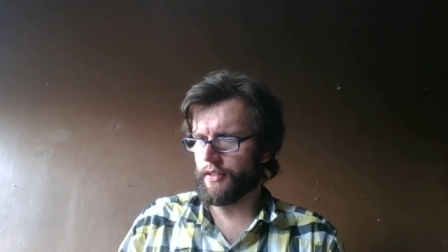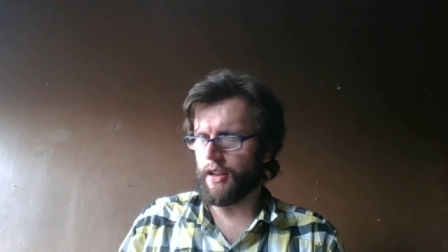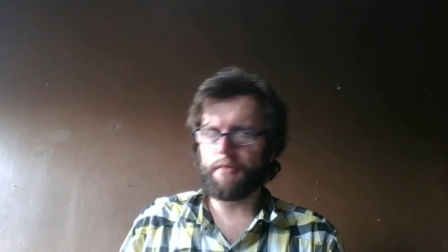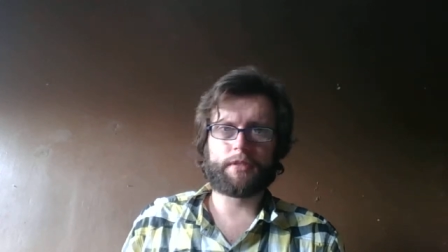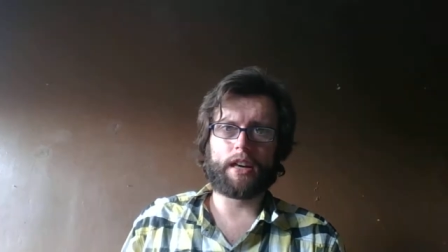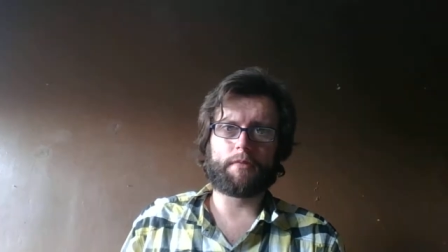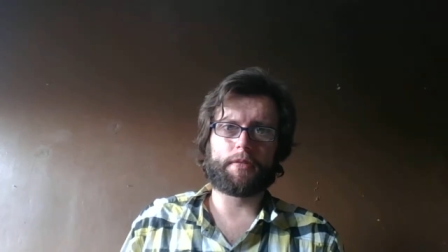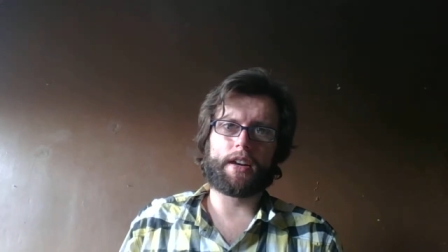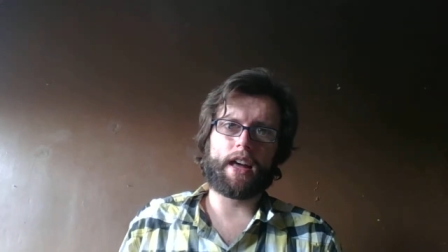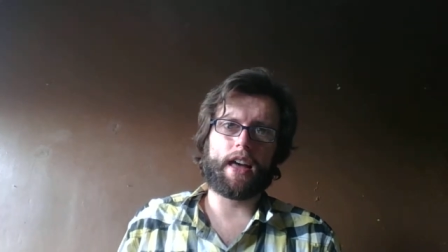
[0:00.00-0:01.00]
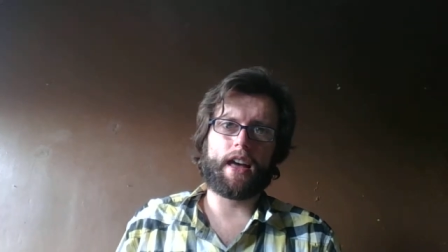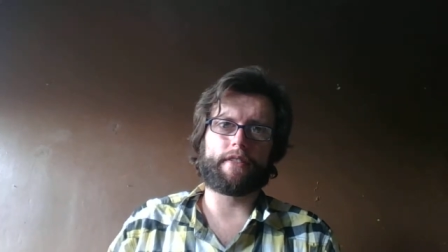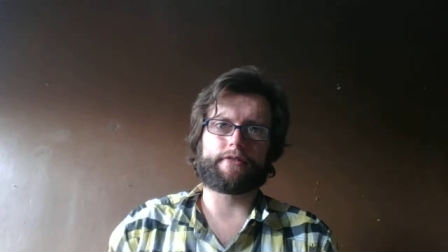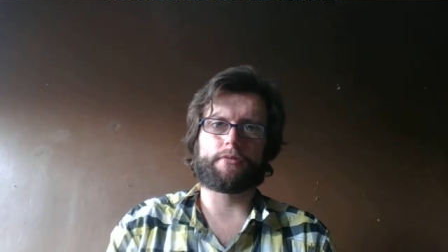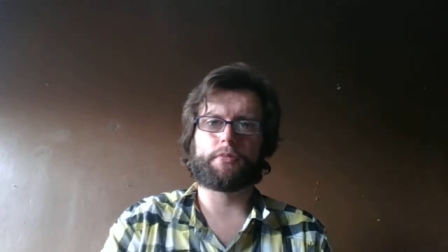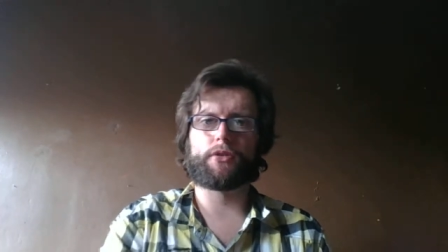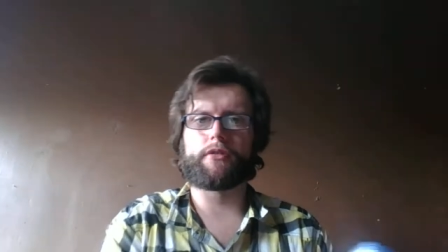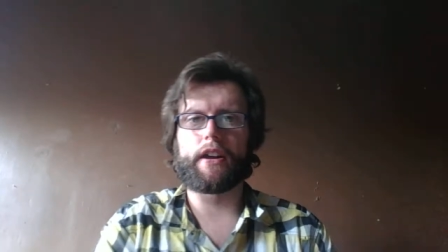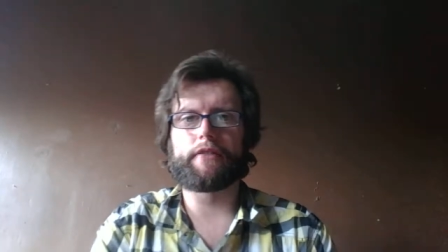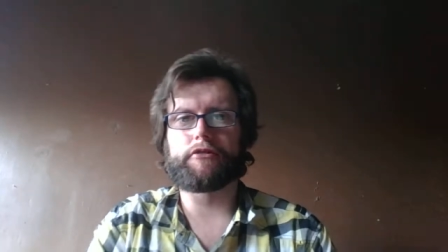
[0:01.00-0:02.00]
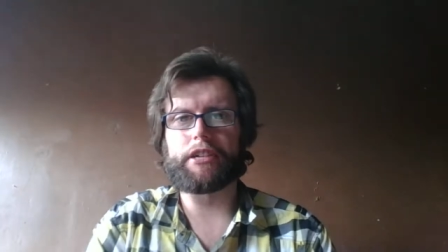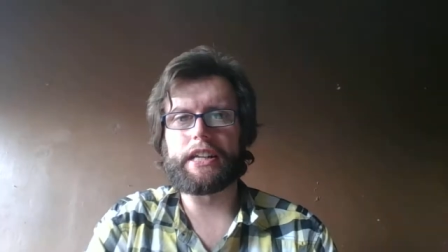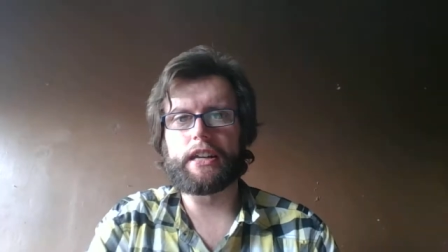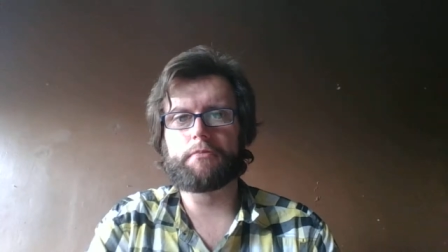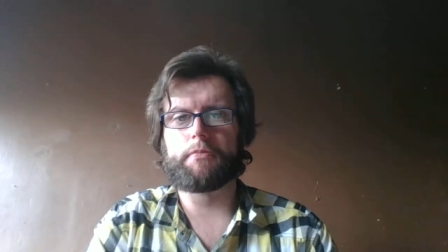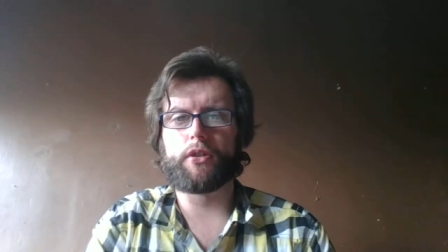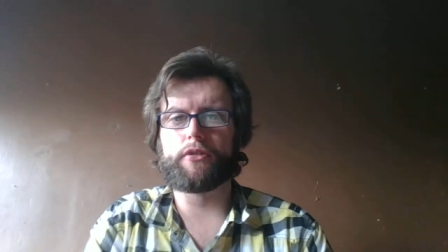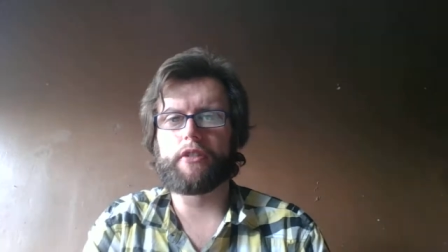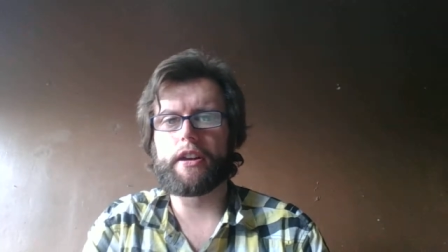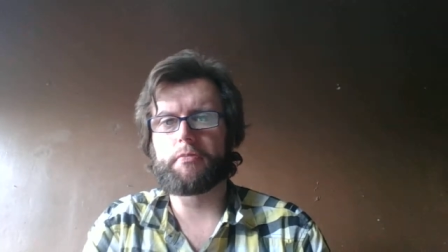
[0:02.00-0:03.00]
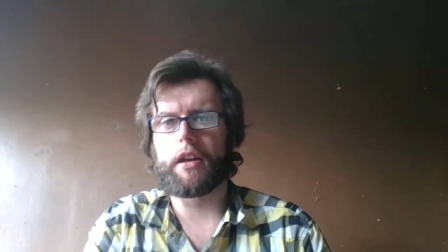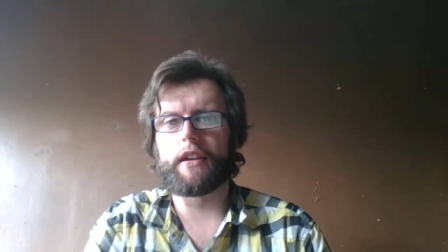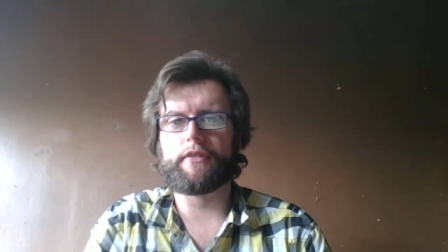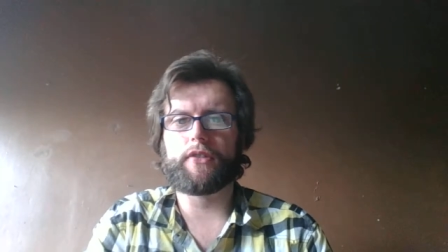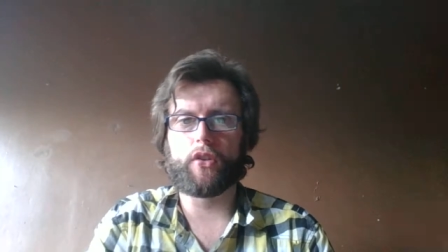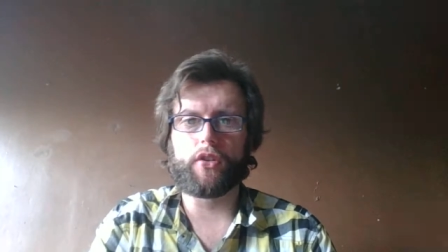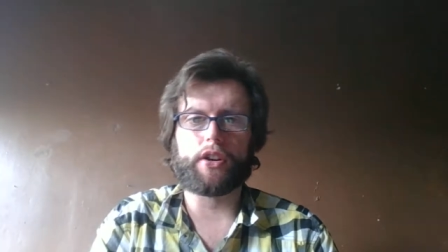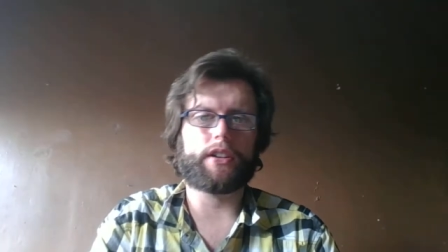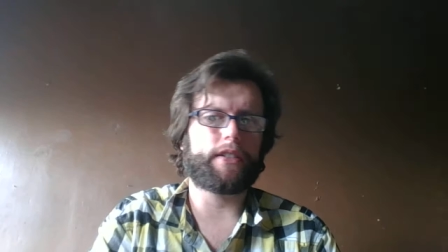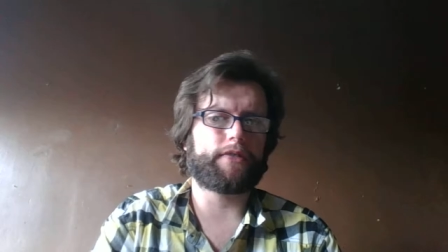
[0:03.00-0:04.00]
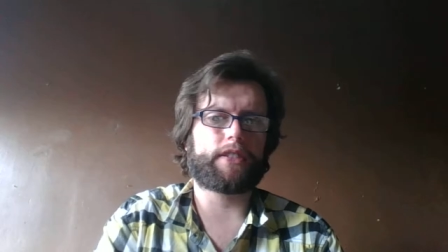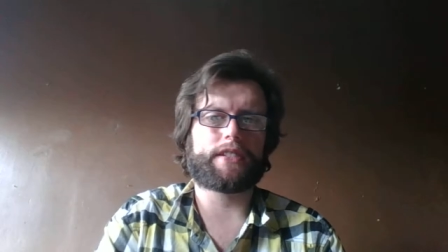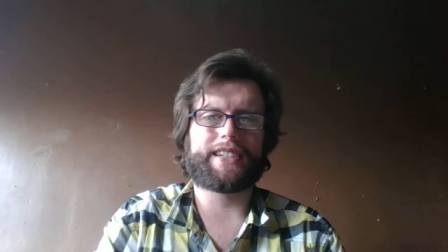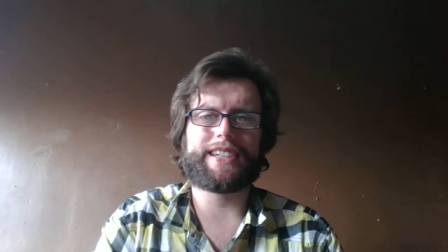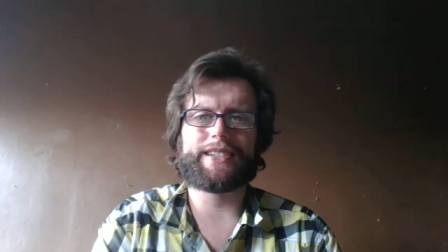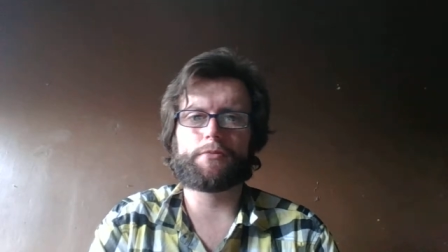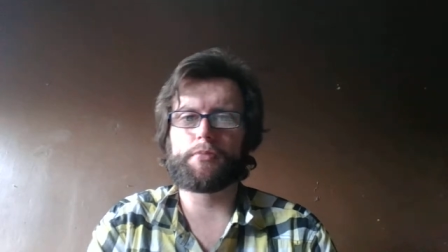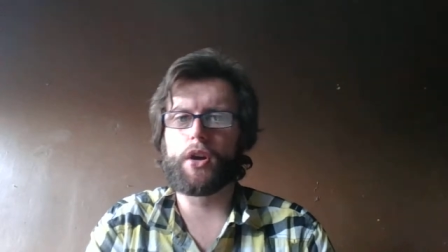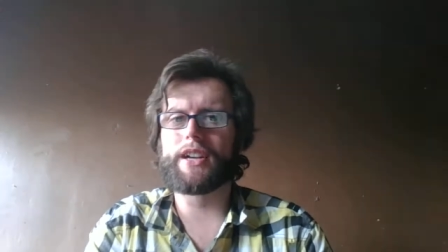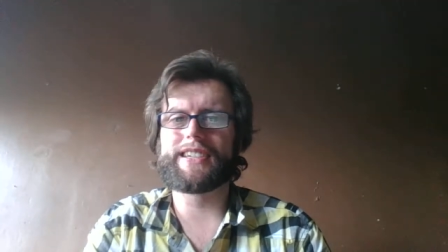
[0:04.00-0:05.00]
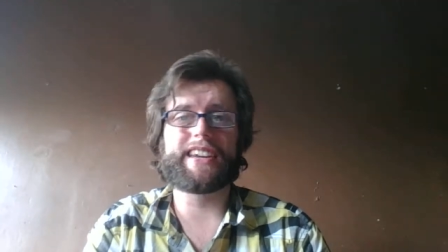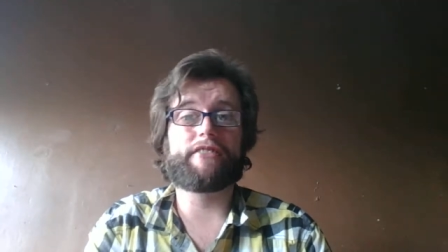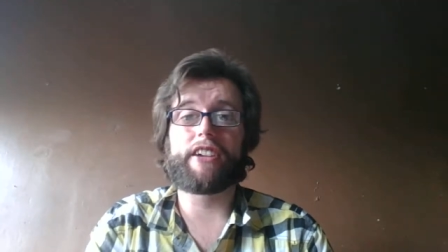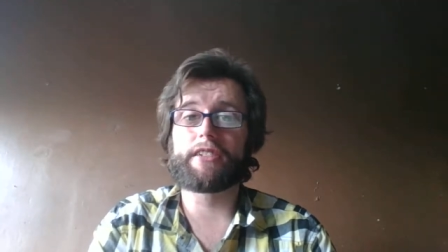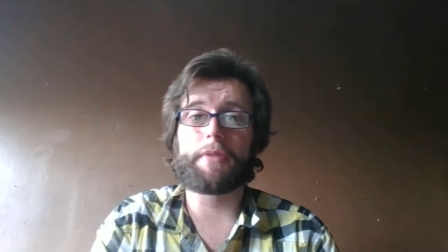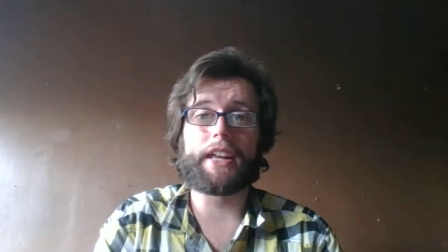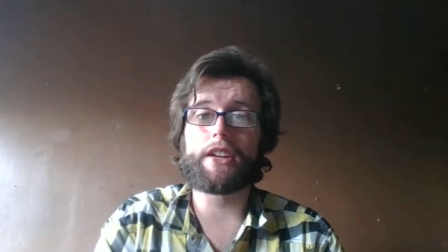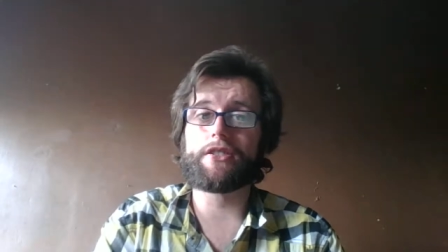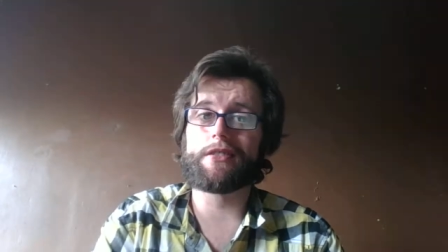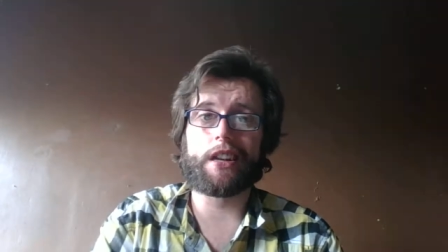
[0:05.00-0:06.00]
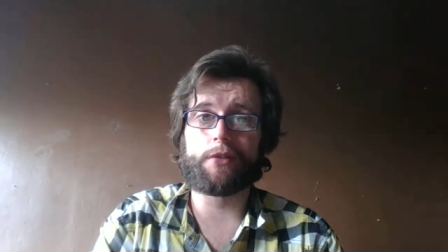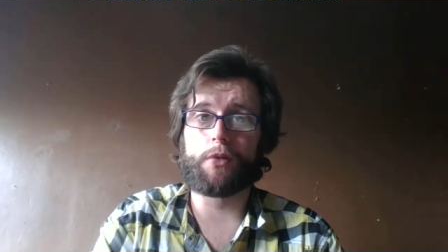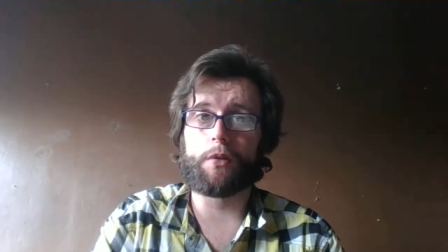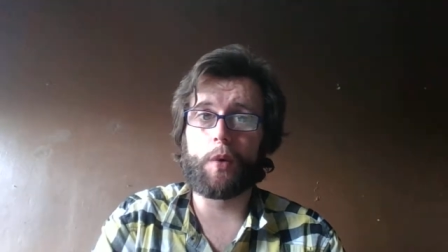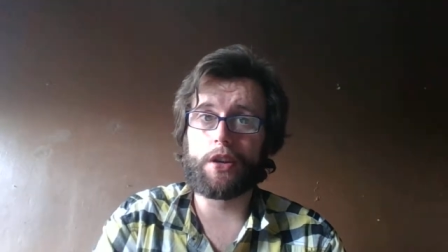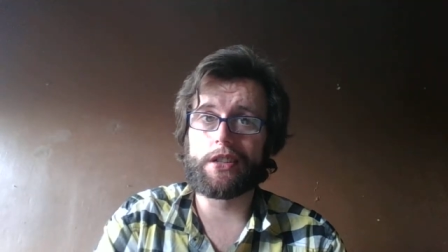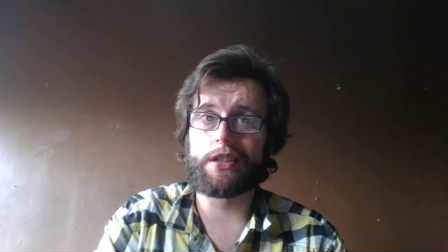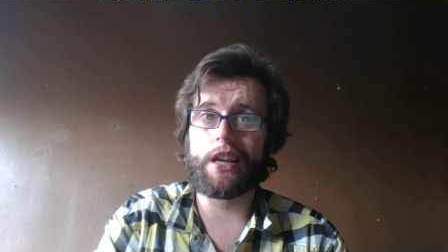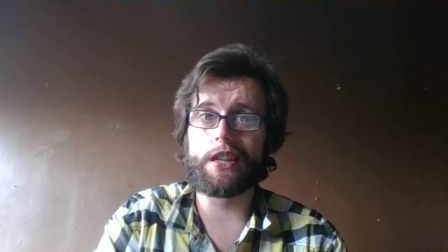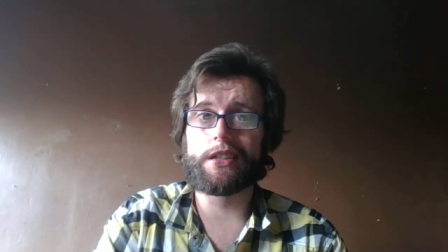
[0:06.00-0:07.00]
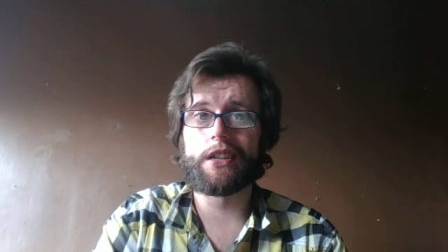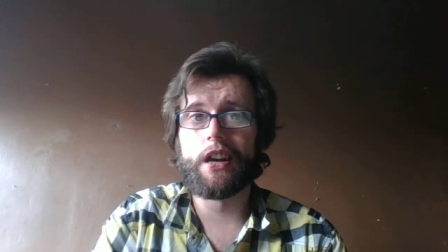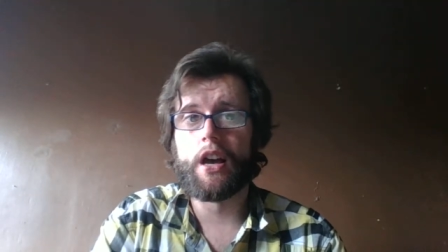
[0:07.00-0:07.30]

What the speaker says: I'm keeping an eye out for a Blu-ray 3D Blu-ray player for her. If there's a decent price, any recommendations, anyone watching this,